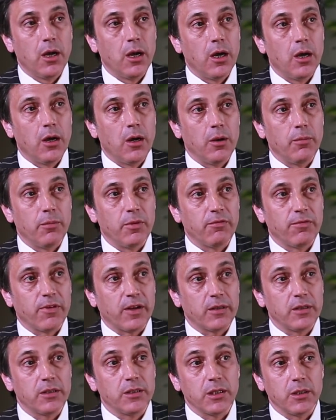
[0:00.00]
In
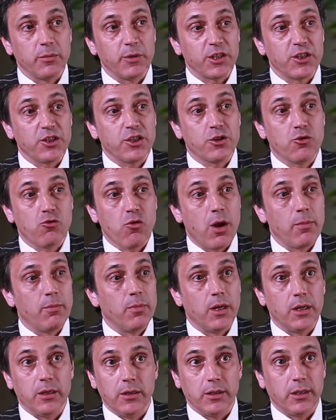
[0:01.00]
fact, there's going to be a
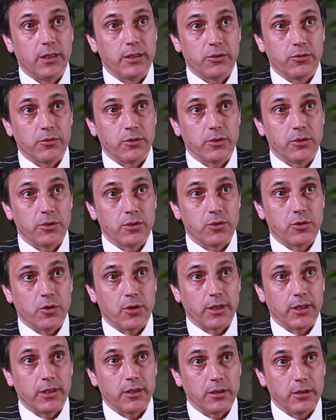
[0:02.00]
scrum at the entrance to try
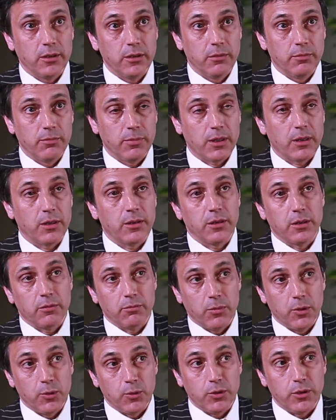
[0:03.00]
and get in, but I think
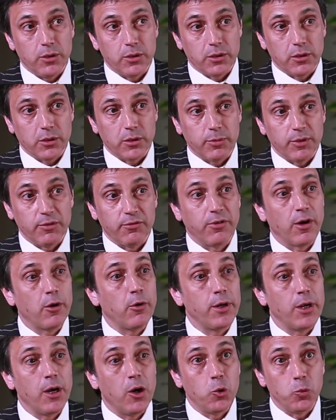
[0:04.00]
Modi is going to be
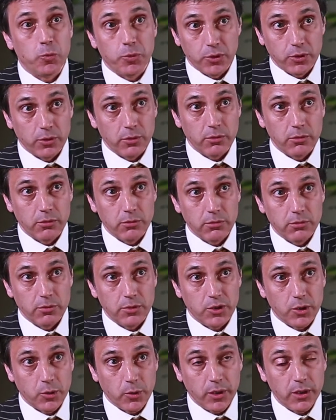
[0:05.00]
very open
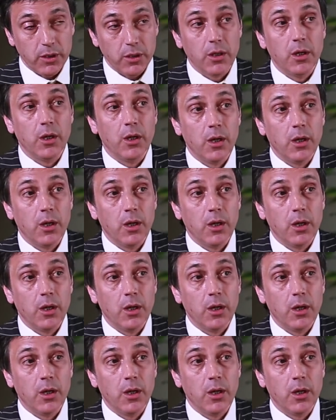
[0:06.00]
to it.